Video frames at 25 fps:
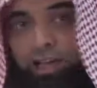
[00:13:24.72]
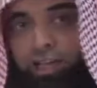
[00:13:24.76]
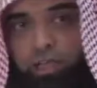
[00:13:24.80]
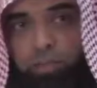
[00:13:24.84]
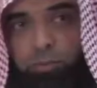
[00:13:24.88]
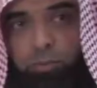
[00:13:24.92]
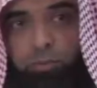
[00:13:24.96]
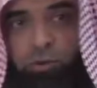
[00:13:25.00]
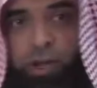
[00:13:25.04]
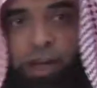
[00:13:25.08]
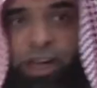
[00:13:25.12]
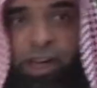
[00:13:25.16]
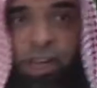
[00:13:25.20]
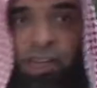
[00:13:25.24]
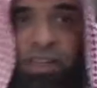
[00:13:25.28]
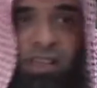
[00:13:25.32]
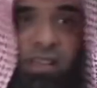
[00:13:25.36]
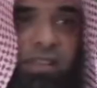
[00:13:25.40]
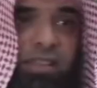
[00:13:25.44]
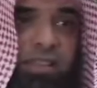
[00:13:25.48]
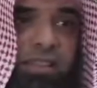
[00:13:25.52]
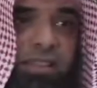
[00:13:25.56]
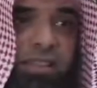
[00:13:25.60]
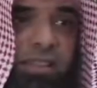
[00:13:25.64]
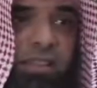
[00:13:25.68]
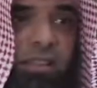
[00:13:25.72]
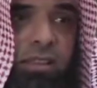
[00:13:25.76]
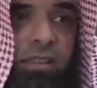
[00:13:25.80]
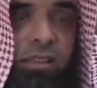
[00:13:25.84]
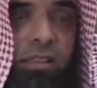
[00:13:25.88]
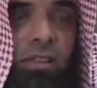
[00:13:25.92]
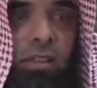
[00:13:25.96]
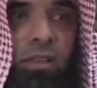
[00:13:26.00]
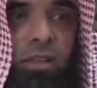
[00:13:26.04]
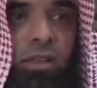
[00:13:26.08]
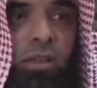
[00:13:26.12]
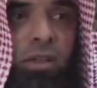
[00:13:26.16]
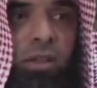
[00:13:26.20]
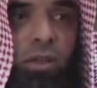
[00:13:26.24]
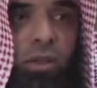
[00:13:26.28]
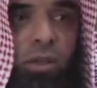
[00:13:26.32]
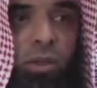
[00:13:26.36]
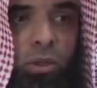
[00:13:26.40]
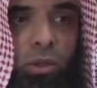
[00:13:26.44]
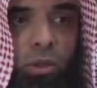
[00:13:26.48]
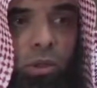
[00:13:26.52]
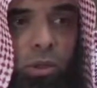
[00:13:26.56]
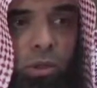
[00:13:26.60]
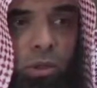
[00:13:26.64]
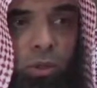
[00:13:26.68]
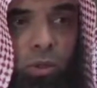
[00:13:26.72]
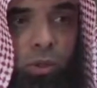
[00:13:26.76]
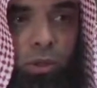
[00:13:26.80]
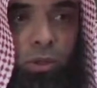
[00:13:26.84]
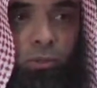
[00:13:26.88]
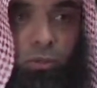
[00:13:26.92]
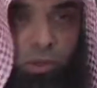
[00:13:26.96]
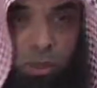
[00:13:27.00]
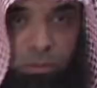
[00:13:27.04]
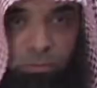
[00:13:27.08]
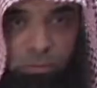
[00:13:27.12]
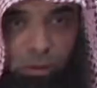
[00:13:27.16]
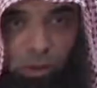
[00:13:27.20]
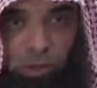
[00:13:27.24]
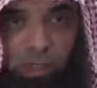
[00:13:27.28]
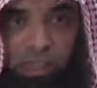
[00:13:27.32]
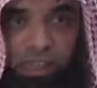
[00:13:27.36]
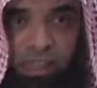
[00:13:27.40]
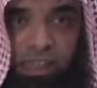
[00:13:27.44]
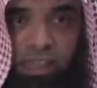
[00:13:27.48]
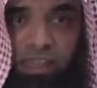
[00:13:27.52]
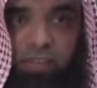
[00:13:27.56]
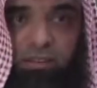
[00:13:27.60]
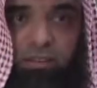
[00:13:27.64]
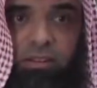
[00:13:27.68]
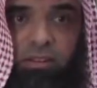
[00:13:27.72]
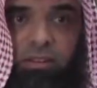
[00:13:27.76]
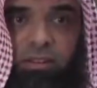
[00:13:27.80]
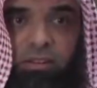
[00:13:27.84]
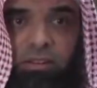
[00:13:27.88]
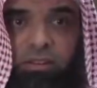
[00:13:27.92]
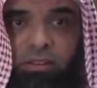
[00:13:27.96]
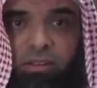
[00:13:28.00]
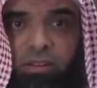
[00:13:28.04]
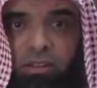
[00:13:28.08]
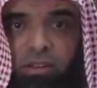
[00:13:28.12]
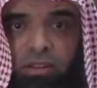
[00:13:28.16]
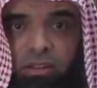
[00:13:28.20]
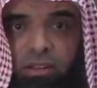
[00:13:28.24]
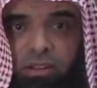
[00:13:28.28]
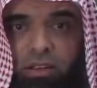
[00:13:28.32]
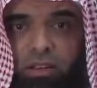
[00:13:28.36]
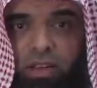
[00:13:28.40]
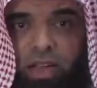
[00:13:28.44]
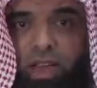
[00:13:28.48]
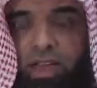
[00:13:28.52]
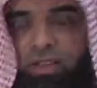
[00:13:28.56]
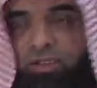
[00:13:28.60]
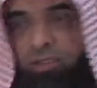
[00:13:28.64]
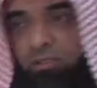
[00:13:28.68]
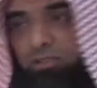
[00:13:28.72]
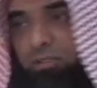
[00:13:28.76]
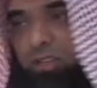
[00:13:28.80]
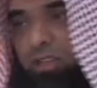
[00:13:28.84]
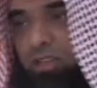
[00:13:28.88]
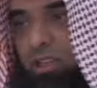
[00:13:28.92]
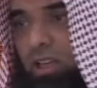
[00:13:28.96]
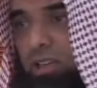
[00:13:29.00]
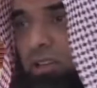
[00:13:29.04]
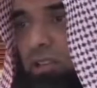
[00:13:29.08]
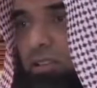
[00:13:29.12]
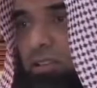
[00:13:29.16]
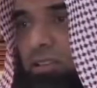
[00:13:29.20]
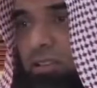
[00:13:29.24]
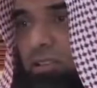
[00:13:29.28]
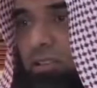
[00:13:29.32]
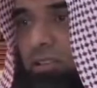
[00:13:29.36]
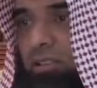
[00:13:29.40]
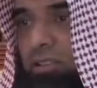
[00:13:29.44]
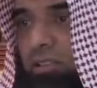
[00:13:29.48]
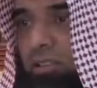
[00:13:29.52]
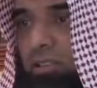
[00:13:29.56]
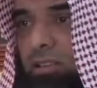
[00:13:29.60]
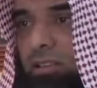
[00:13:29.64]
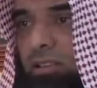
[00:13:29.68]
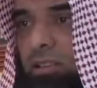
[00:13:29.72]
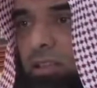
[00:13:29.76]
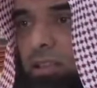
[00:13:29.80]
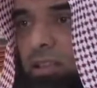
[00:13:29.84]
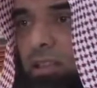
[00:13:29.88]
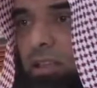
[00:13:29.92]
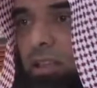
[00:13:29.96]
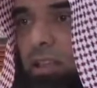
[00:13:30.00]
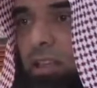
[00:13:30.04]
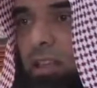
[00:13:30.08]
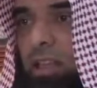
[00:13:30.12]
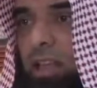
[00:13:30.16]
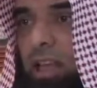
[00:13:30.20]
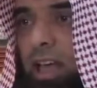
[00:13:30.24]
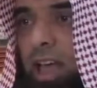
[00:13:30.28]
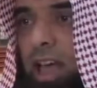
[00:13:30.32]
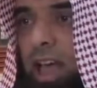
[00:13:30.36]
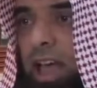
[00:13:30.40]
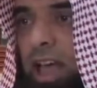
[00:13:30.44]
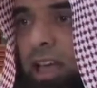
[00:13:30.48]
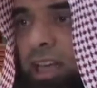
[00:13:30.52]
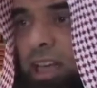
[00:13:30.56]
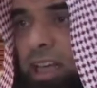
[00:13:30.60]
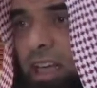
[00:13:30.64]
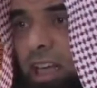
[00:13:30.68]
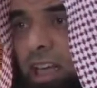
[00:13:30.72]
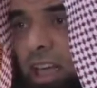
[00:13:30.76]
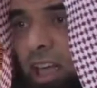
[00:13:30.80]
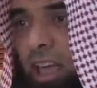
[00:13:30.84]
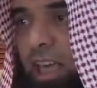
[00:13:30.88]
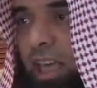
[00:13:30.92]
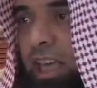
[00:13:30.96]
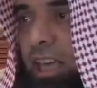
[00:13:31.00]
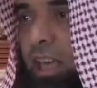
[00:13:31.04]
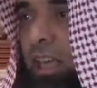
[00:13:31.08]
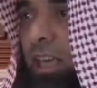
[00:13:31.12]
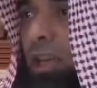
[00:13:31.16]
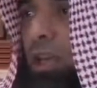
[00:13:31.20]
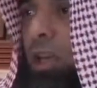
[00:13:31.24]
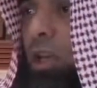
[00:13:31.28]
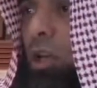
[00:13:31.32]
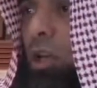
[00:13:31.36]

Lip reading: his brain would be boiling as a result. And he